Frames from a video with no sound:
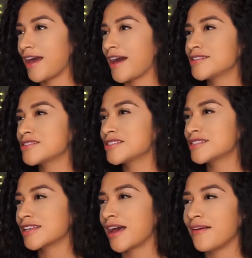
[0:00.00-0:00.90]

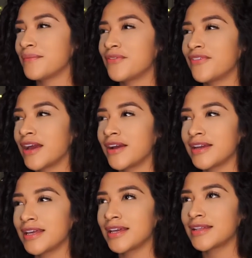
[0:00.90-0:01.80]
I'm a
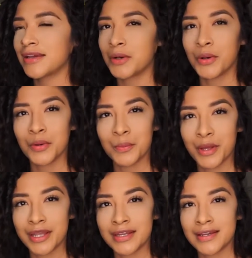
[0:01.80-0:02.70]
very like
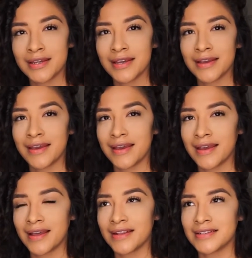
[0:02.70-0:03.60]
homebody,
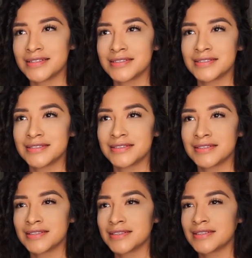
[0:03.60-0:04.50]
and
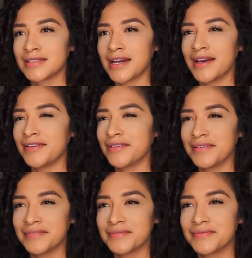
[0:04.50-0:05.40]
I don't
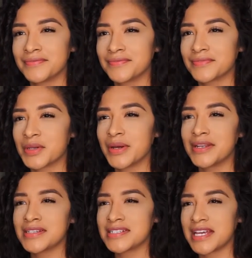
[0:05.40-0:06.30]
know. Going
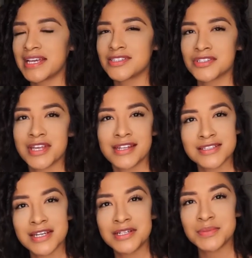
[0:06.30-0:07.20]
on a date just kind of
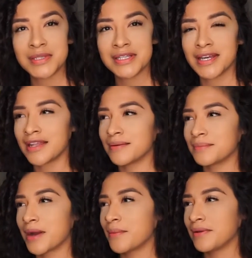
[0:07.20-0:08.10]
scares me, and
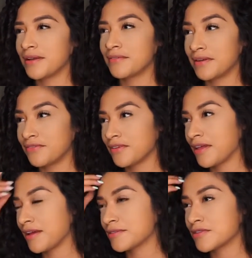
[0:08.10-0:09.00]
I'm probably not ready for
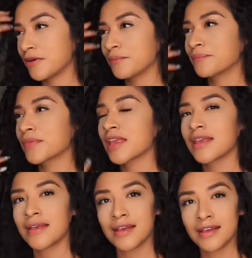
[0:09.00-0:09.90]
that, so
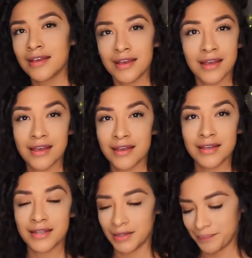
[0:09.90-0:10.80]

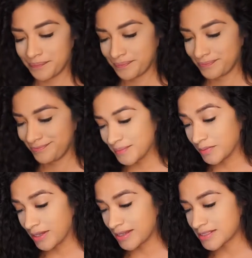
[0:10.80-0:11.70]
I know.
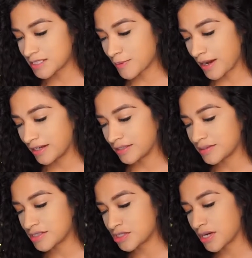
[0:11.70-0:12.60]
What inspired you
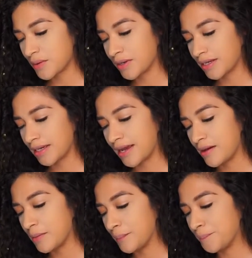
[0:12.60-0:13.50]
to start working
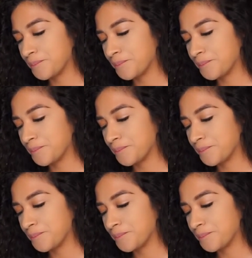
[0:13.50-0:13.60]
out?